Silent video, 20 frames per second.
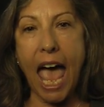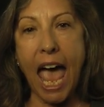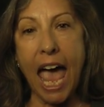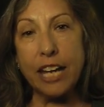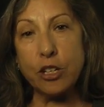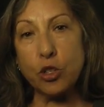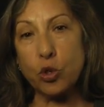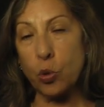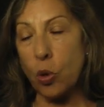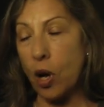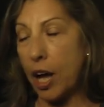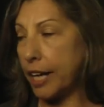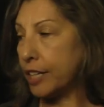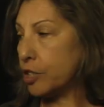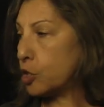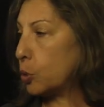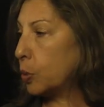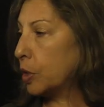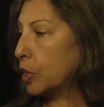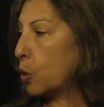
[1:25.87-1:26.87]
and trying
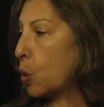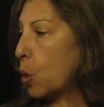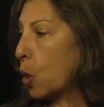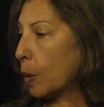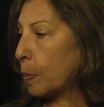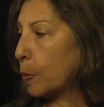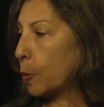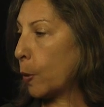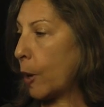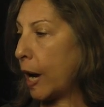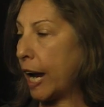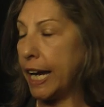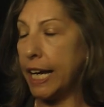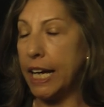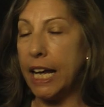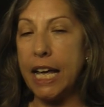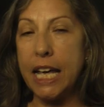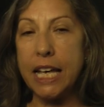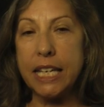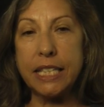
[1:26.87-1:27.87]
to
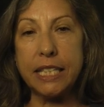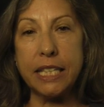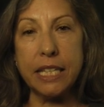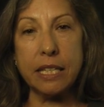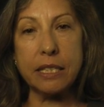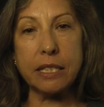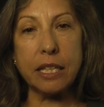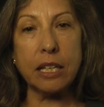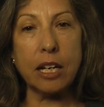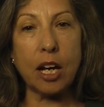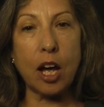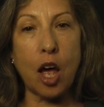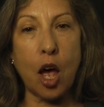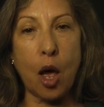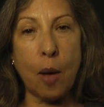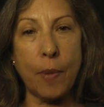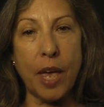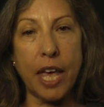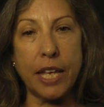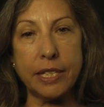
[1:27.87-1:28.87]
incorporate citizen
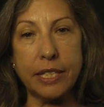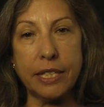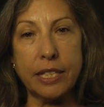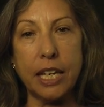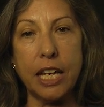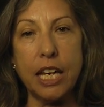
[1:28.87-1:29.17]
comments